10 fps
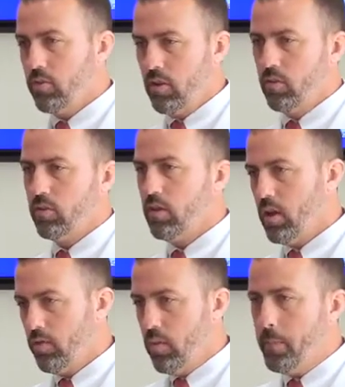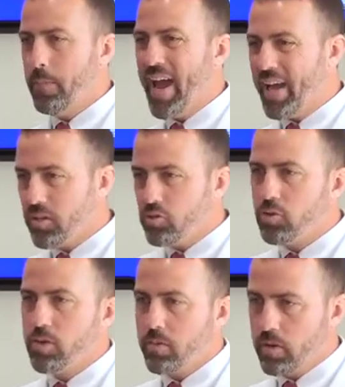So it's kind of a package
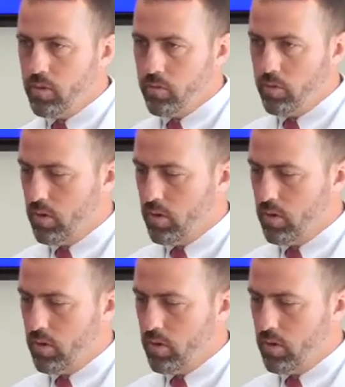treatment that we